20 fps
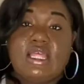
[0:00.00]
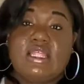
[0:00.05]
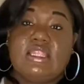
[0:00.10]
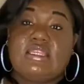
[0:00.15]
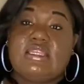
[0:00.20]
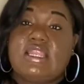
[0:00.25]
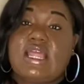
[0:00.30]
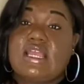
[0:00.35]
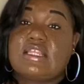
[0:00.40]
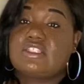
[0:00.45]

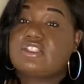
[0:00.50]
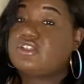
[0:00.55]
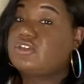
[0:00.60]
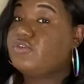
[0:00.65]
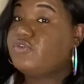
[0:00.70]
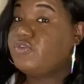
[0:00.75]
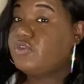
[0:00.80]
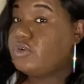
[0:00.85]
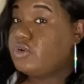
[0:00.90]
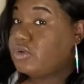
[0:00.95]
Not too
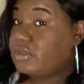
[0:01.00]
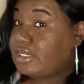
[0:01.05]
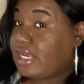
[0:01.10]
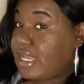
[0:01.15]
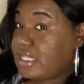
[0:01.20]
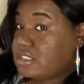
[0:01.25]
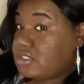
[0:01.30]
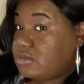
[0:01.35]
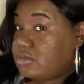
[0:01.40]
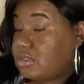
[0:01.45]
full,
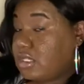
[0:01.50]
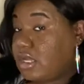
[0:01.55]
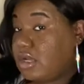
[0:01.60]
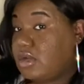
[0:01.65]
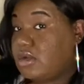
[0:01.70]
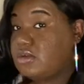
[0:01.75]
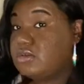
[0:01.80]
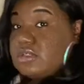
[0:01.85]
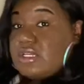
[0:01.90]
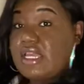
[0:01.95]
not too
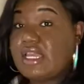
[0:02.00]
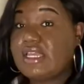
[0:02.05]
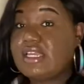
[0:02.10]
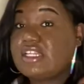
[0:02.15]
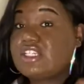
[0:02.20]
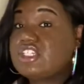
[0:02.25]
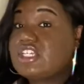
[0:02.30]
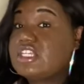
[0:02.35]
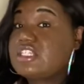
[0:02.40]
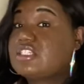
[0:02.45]
long,
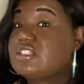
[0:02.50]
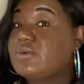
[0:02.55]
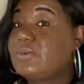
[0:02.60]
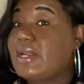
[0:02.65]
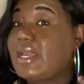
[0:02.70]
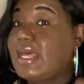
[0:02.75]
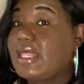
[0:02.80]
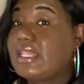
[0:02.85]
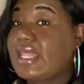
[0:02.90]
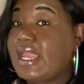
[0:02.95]
just the way
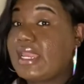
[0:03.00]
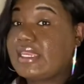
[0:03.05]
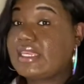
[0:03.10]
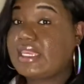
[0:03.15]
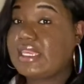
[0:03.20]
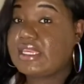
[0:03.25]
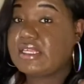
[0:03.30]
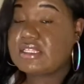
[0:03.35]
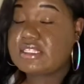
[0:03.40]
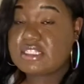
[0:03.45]
I like
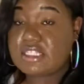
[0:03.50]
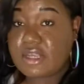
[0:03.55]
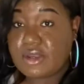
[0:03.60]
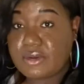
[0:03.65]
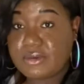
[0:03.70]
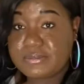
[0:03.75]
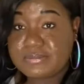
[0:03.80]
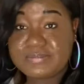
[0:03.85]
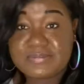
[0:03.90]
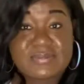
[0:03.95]
it. So
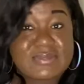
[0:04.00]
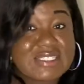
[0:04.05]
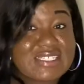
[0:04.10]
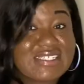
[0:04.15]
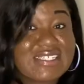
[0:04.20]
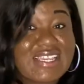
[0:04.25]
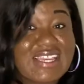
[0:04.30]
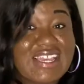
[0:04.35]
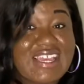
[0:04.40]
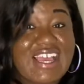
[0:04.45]

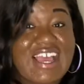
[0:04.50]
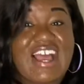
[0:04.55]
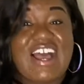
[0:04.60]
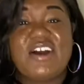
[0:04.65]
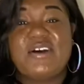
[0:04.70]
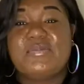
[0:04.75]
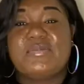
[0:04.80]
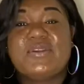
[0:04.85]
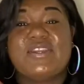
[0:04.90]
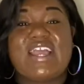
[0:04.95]
yeah, I
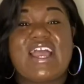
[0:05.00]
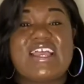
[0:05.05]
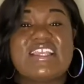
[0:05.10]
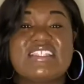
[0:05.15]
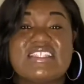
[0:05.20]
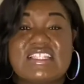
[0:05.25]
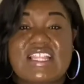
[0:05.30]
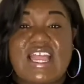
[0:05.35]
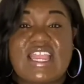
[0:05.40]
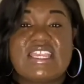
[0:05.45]
hope you guys
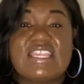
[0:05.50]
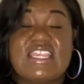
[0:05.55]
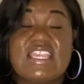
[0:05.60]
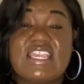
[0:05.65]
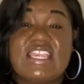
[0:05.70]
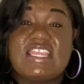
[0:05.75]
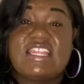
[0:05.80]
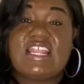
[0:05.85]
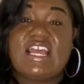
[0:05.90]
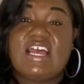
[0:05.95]
like
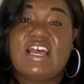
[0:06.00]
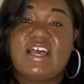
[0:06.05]
it.